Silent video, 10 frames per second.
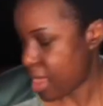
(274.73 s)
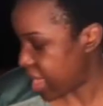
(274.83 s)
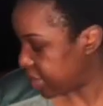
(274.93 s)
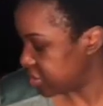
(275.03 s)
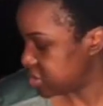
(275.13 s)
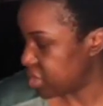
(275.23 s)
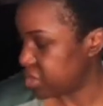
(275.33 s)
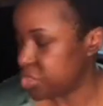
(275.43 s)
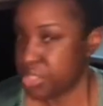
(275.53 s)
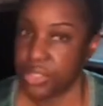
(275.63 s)
I can
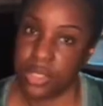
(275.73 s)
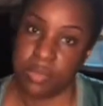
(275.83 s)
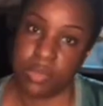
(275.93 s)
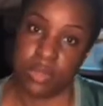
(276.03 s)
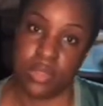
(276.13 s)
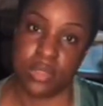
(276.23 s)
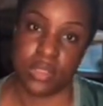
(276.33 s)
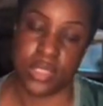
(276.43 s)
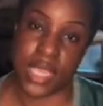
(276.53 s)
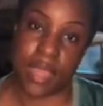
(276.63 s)
touch
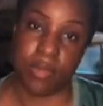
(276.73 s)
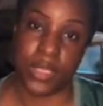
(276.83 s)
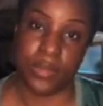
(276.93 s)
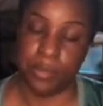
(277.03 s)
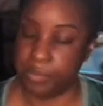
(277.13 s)
tablet.